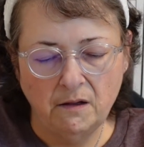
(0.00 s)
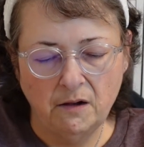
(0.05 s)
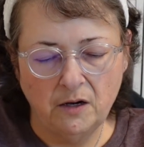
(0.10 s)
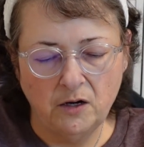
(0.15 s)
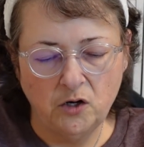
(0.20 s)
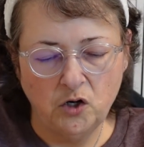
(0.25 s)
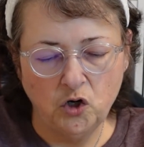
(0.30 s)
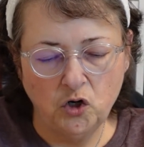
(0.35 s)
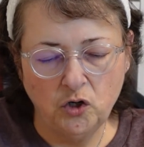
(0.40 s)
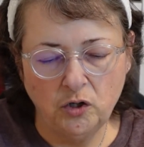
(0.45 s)

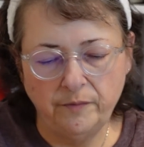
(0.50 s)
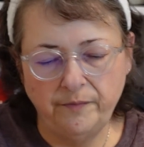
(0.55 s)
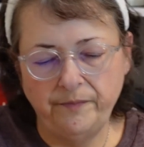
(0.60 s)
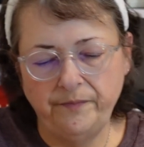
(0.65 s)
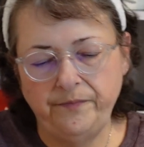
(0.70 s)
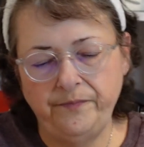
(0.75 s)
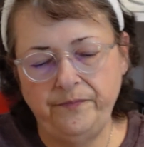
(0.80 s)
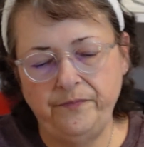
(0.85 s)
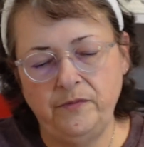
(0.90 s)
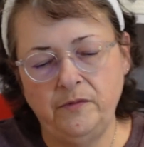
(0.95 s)
are
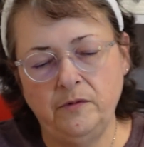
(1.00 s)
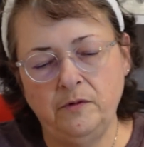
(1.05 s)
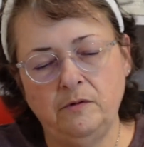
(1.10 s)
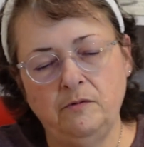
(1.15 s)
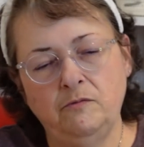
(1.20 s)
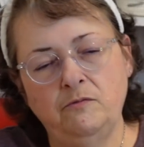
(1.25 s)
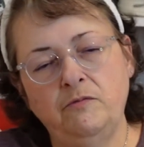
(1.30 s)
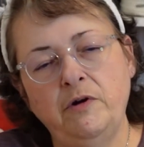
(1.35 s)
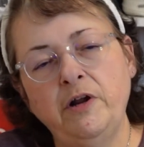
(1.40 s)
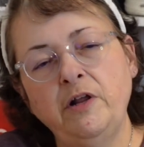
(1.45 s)

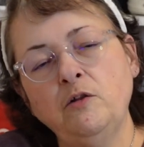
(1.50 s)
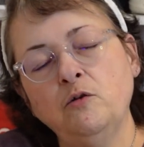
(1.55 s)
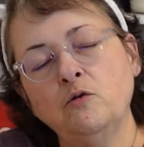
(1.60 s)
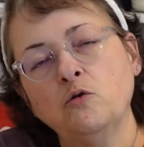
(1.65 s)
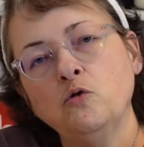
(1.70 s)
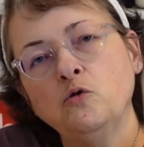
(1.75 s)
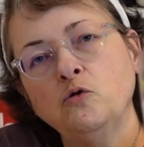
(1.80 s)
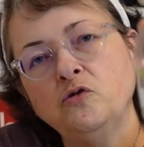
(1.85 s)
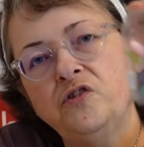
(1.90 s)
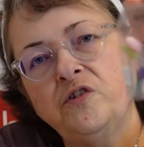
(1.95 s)
regular
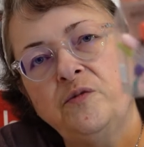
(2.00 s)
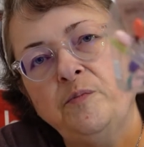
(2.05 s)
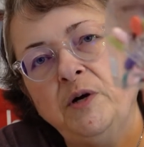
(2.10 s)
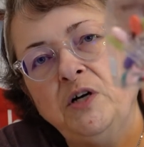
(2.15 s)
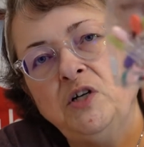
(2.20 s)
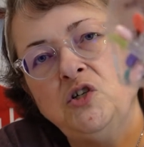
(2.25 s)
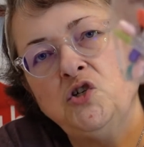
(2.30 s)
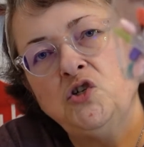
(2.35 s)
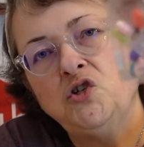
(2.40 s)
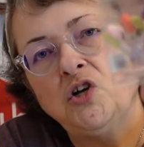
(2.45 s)
old
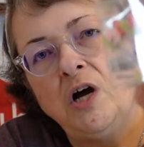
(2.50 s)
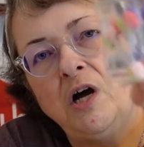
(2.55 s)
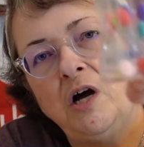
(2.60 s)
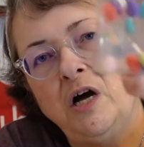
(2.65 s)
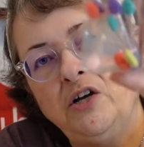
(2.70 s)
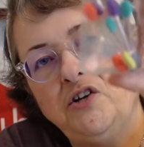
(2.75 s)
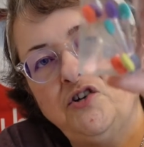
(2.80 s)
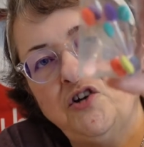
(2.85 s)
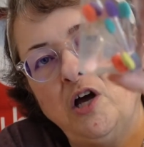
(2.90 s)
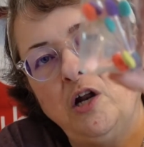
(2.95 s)
sponge
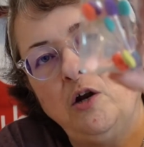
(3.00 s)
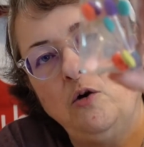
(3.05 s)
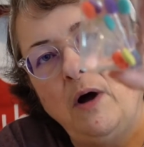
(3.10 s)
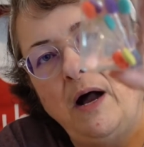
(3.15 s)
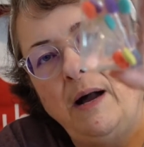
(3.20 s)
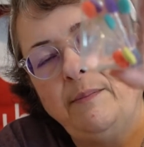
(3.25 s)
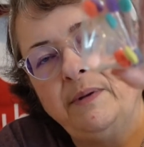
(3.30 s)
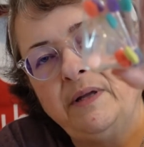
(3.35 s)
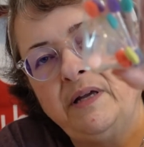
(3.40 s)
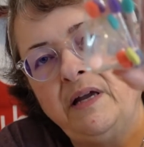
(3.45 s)
eyeshadow
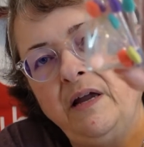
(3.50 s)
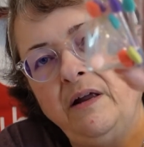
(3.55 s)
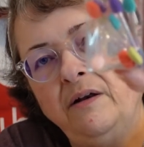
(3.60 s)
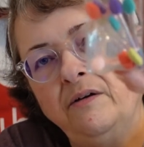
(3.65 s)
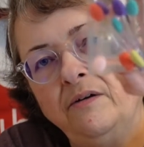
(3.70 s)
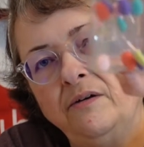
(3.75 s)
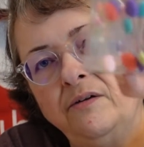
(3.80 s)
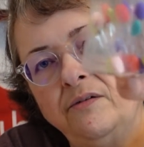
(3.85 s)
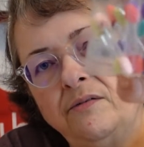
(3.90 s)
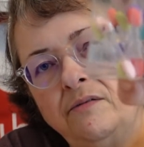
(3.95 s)

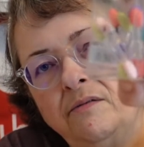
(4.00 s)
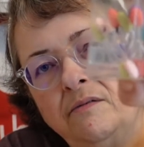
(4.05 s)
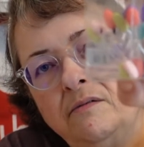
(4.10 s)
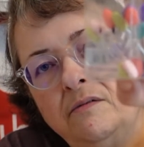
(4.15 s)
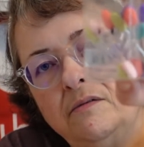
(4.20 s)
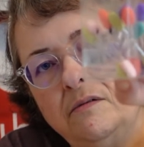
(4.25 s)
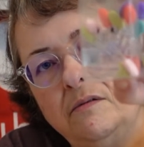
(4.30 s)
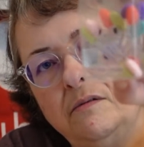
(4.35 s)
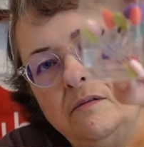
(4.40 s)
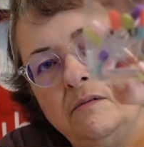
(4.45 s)
applicators.
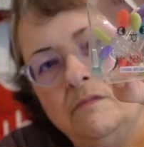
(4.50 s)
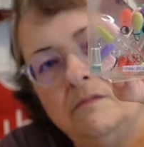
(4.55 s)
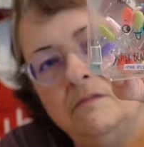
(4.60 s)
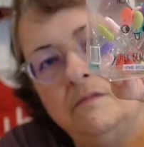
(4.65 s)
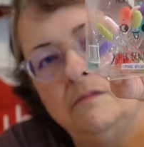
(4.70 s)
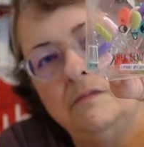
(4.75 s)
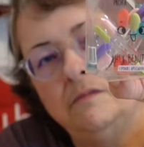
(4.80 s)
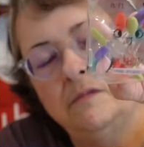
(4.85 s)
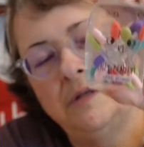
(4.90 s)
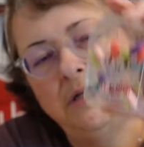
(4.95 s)

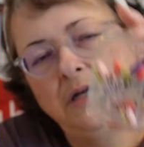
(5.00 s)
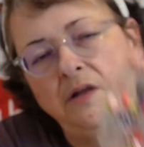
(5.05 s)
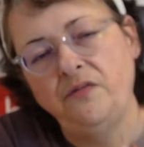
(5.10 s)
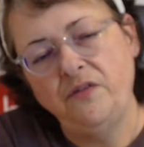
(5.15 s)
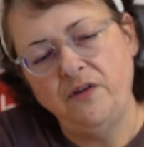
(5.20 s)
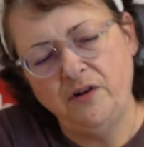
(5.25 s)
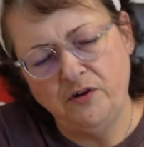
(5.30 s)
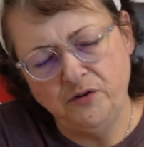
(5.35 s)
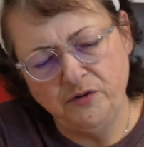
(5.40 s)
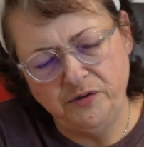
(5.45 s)
And I
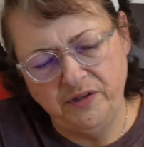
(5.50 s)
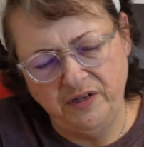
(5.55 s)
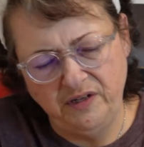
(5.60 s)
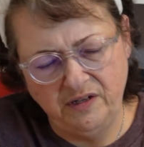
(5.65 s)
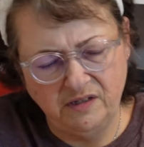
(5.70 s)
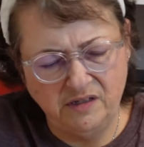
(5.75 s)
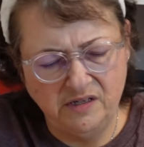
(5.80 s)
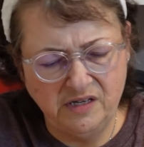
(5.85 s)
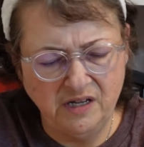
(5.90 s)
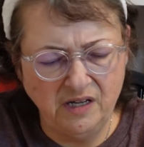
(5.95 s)
think there's like
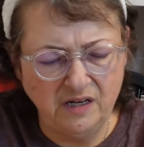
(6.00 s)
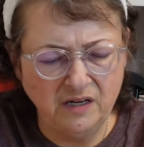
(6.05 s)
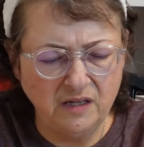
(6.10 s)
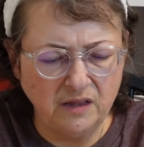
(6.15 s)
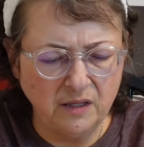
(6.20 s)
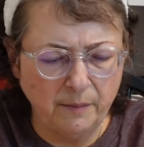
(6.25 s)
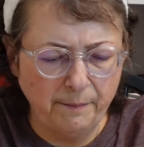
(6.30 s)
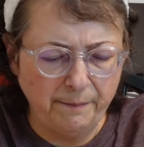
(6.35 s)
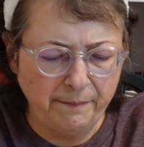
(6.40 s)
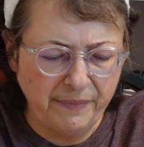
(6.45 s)
10 in
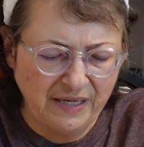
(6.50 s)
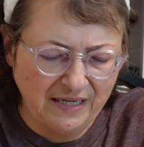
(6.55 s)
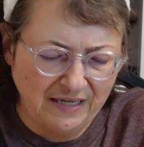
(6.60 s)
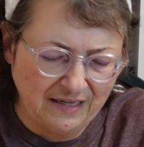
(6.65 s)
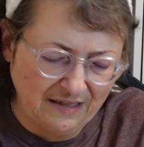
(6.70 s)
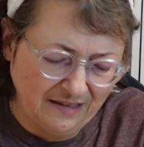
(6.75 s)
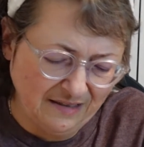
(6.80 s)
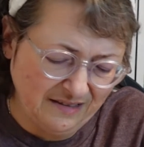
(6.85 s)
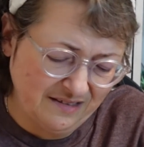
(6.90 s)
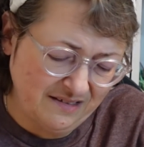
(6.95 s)
the
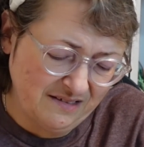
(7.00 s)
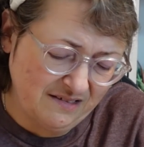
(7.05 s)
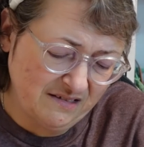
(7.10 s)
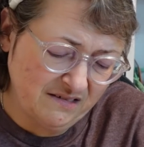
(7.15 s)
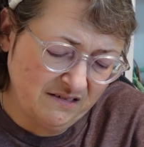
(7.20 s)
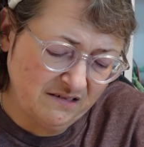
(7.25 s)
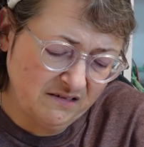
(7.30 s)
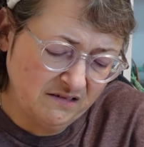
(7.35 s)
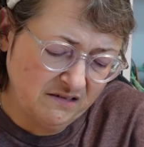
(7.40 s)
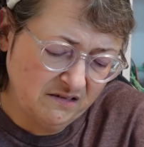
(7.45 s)
box,
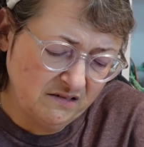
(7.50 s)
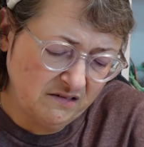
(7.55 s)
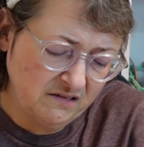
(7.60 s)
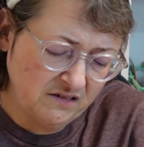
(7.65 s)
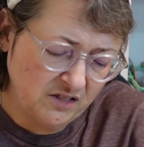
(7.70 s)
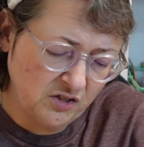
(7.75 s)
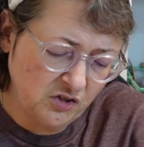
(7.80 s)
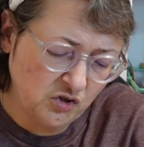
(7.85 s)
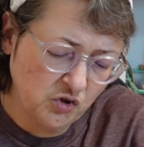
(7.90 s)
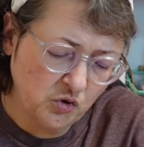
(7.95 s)

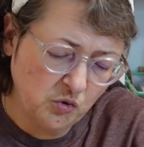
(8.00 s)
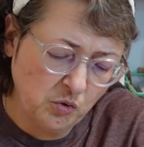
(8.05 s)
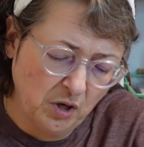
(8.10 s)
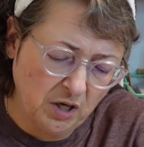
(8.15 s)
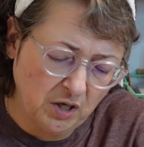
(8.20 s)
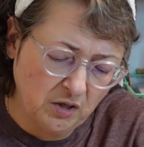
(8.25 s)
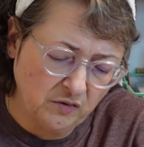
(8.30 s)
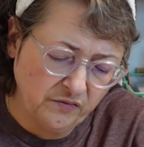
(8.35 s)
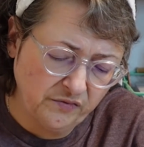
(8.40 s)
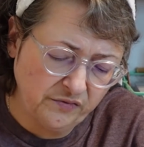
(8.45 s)
10 or
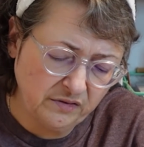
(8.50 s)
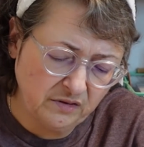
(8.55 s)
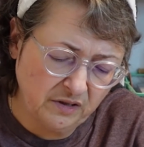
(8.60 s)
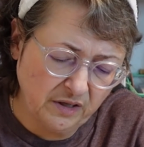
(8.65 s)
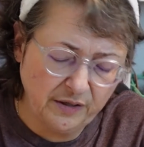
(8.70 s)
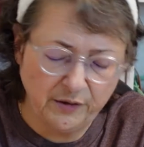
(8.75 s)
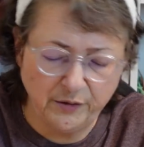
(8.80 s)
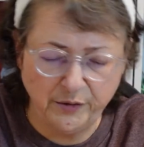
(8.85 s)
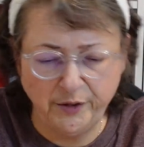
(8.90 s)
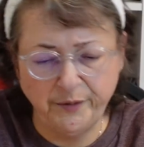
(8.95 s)
12, I
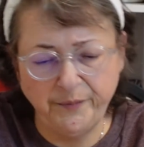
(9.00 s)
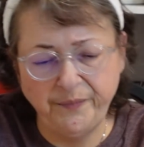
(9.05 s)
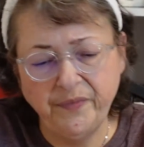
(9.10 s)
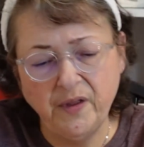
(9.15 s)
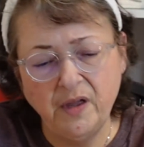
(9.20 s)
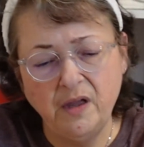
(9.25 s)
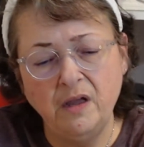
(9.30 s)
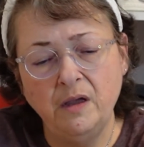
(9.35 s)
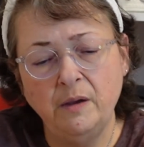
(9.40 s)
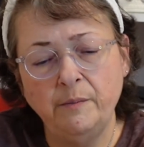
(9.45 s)
don't know.
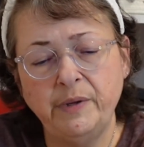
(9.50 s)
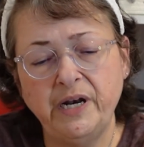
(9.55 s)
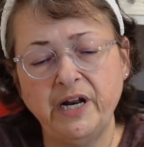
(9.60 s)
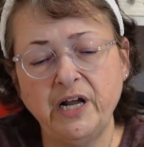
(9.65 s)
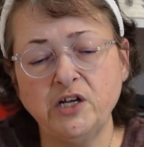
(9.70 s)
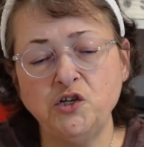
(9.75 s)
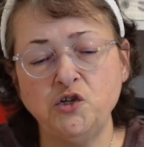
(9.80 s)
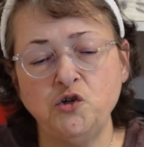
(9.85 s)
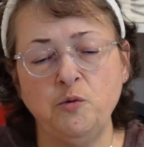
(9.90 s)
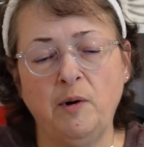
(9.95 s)
But I
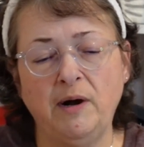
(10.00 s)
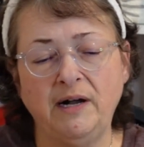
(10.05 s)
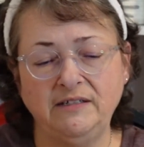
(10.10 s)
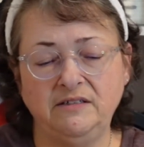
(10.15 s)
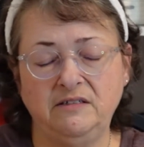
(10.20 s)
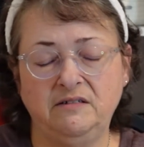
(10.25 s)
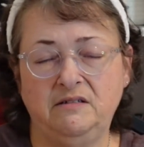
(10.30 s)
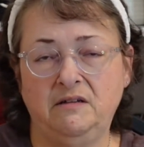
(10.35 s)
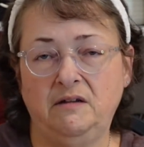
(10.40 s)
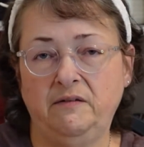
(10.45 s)
got two
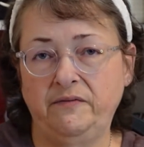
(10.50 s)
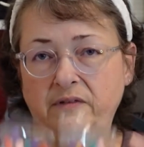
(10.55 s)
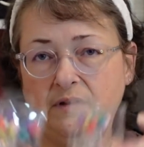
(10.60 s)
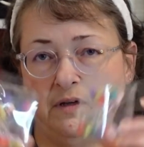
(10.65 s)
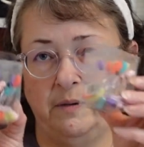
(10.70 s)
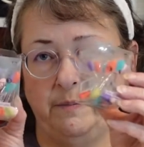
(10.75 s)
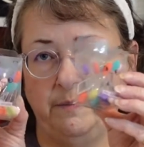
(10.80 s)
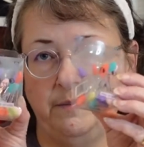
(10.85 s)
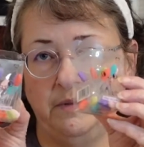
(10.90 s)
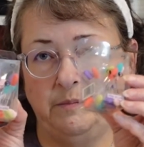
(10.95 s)
boxes of
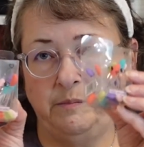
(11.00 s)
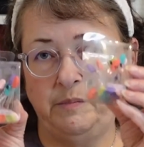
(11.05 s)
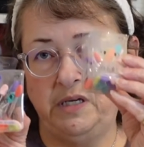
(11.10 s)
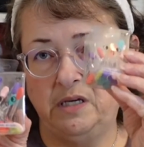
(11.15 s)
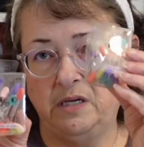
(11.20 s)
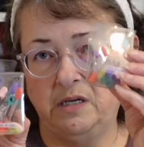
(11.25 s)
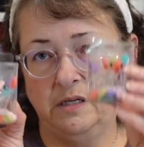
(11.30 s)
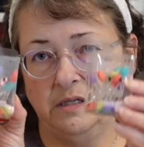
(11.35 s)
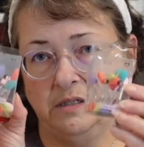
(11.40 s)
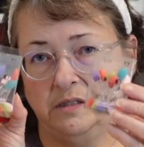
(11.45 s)
them
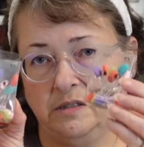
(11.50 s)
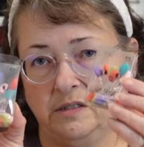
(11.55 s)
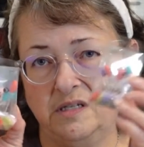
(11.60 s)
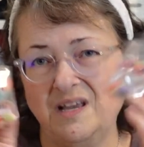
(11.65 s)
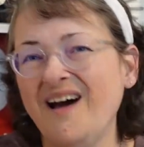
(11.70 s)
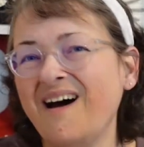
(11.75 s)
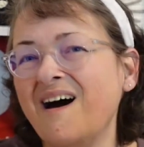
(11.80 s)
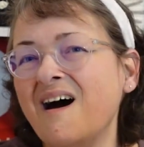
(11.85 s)
because